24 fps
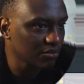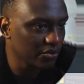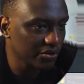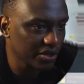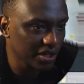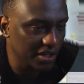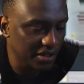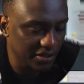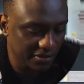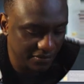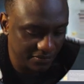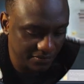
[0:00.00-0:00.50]

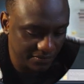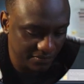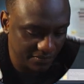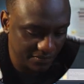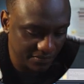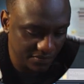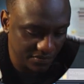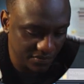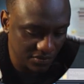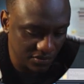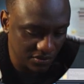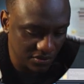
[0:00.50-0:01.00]
Okay,
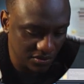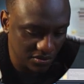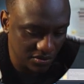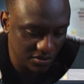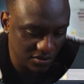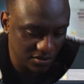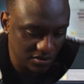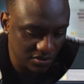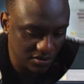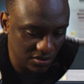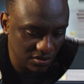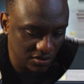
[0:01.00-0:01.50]

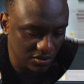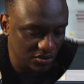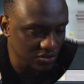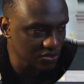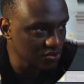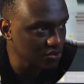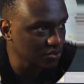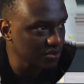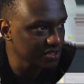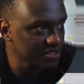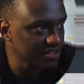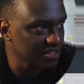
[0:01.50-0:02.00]

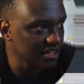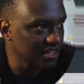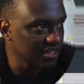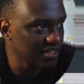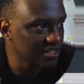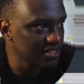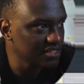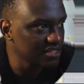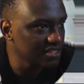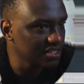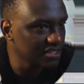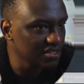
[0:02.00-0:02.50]
so was it
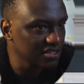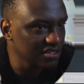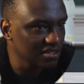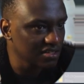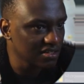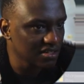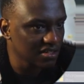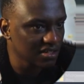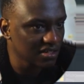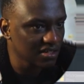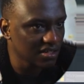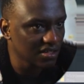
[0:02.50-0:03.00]
18?
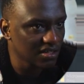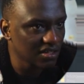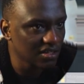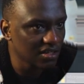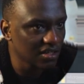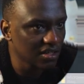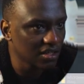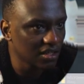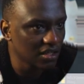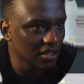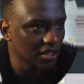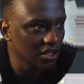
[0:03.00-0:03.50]

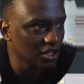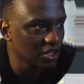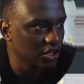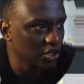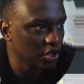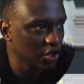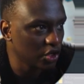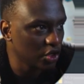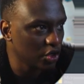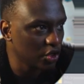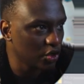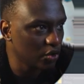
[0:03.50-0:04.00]

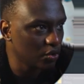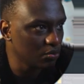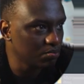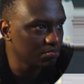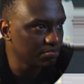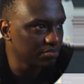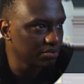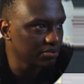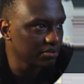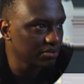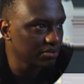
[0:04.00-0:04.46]
Nope.